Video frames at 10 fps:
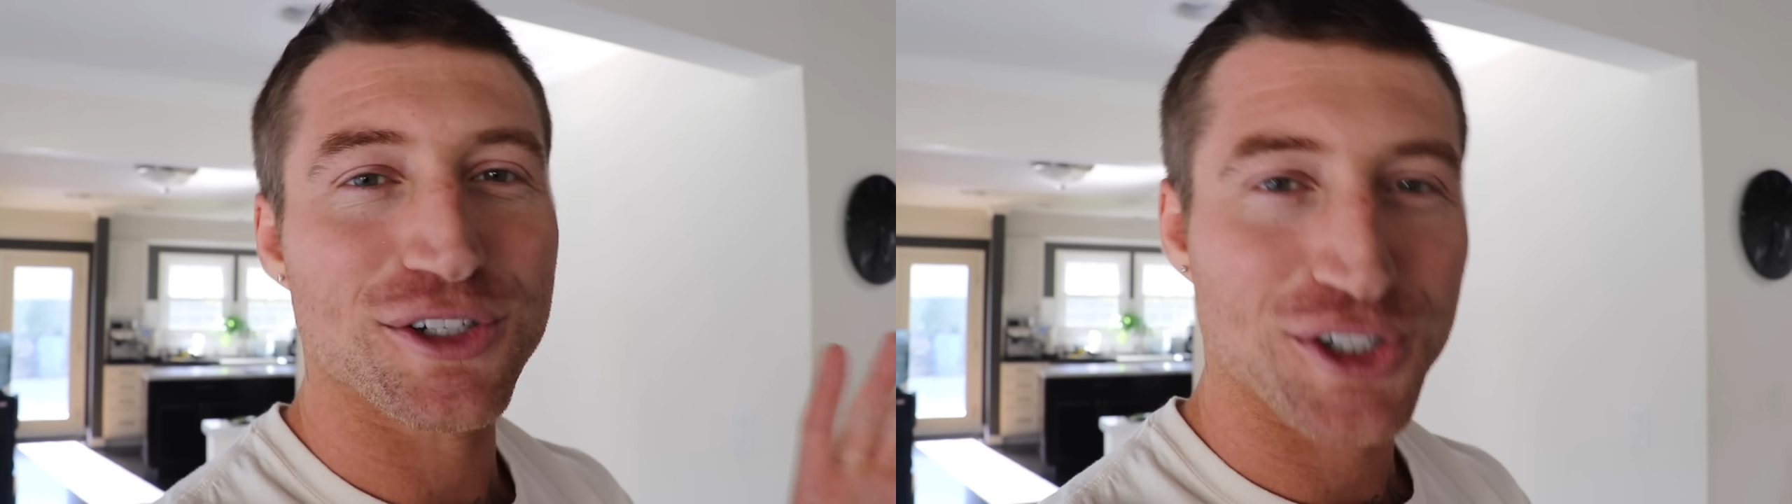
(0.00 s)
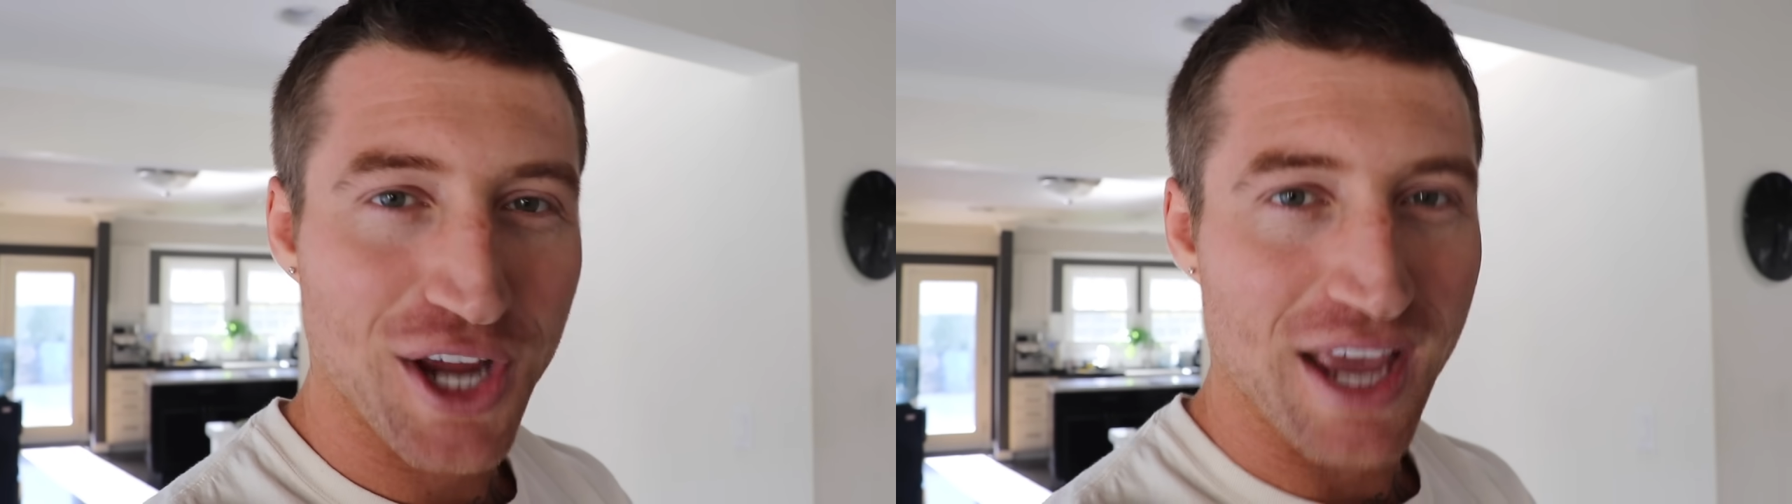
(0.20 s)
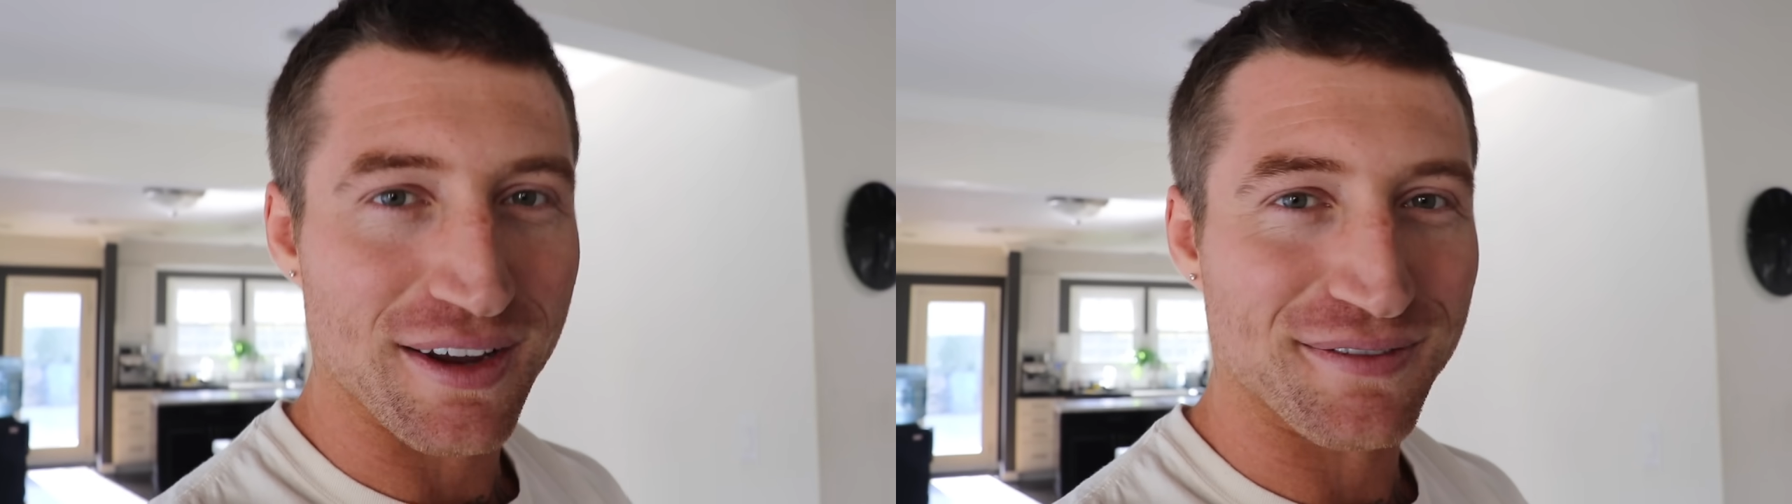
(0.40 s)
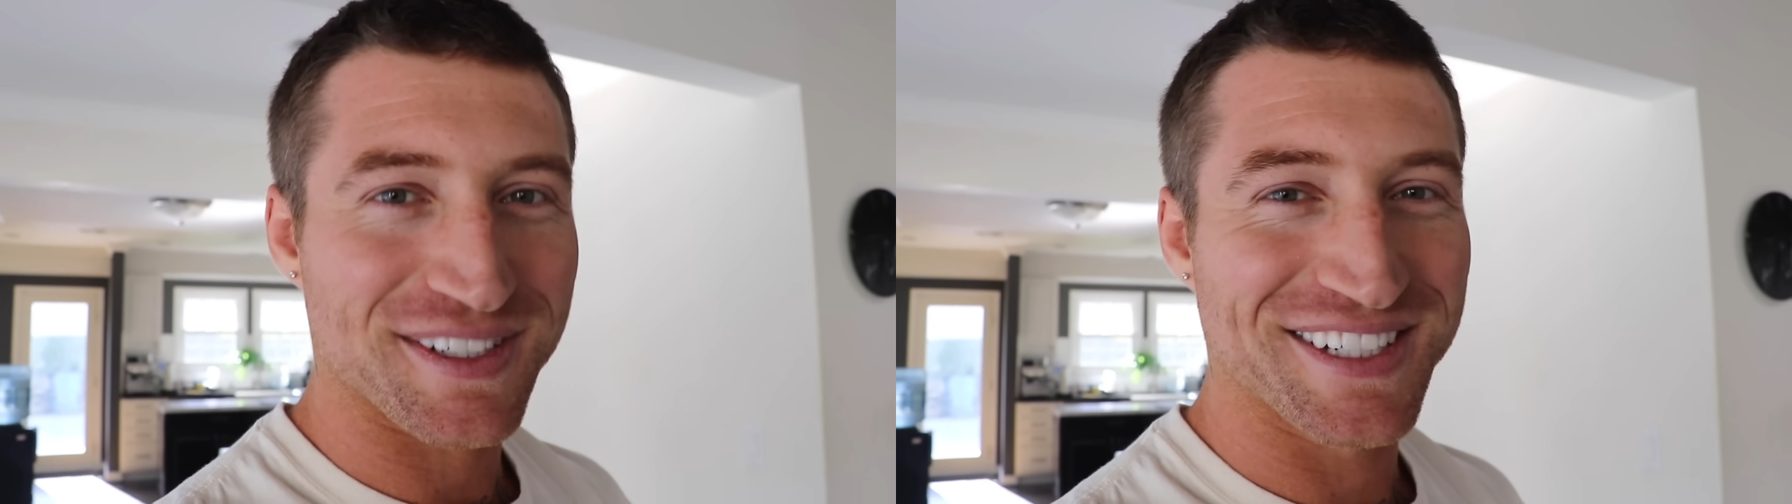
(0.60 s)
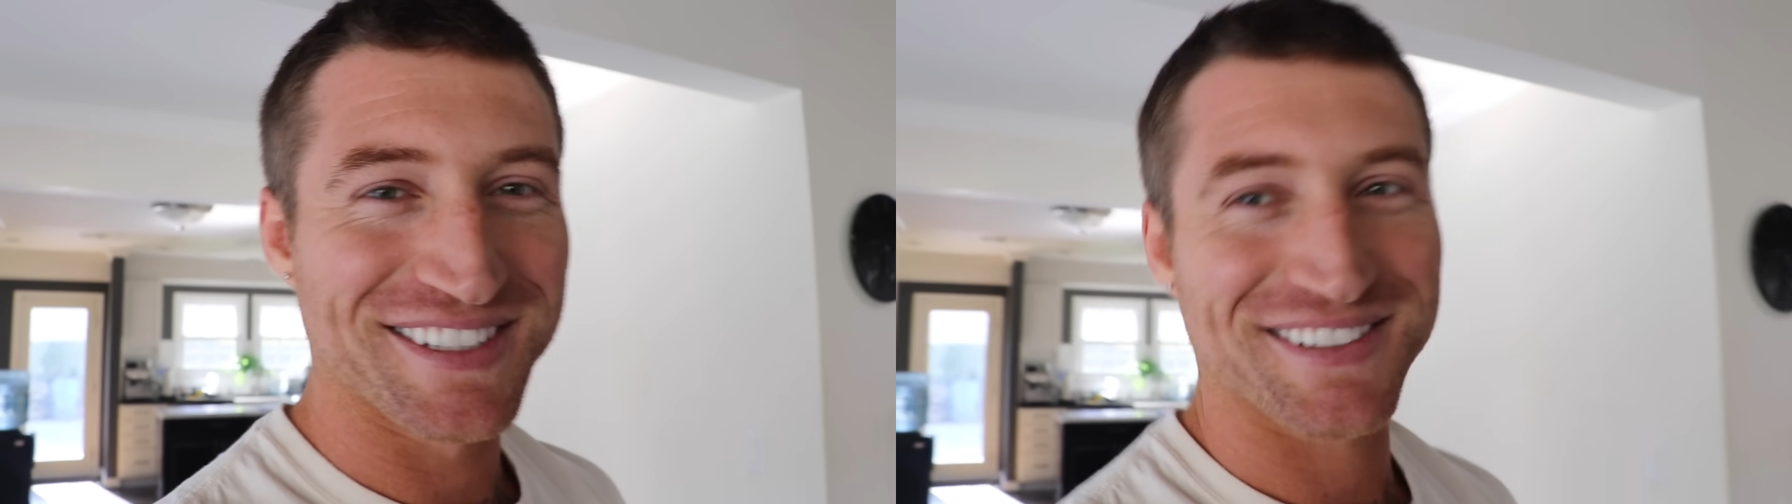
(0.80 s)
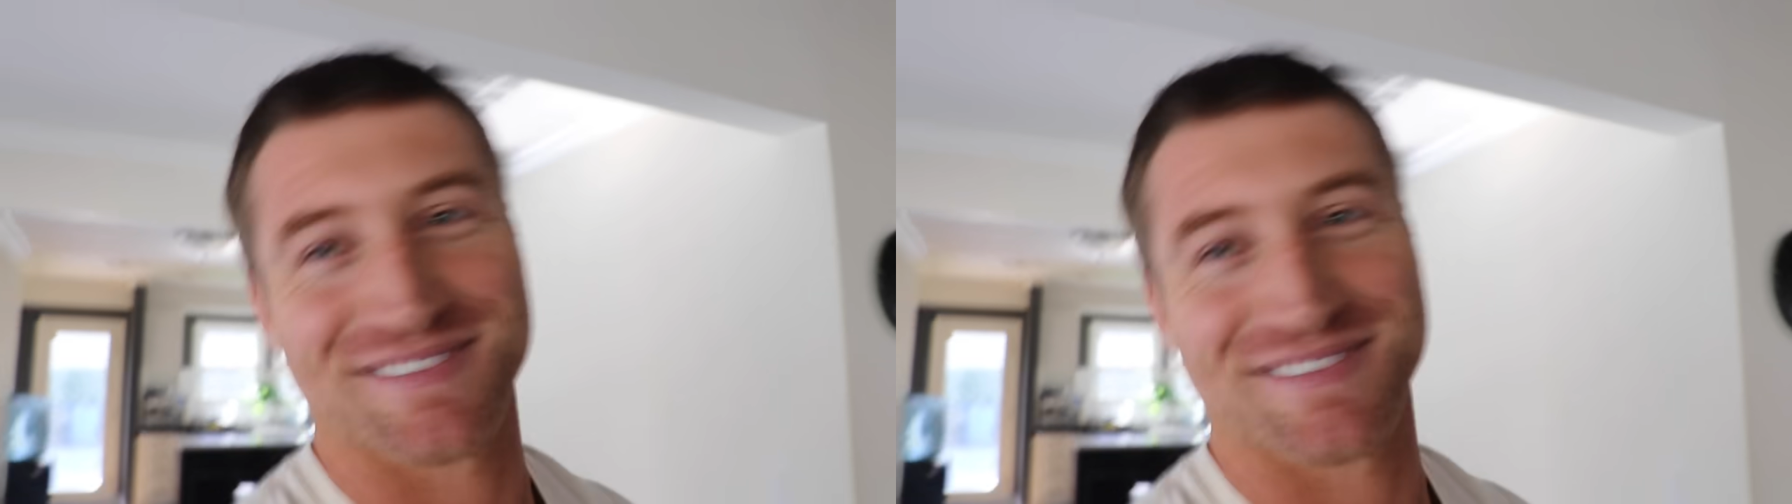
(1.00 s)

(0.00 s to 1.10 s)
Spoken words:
shaved.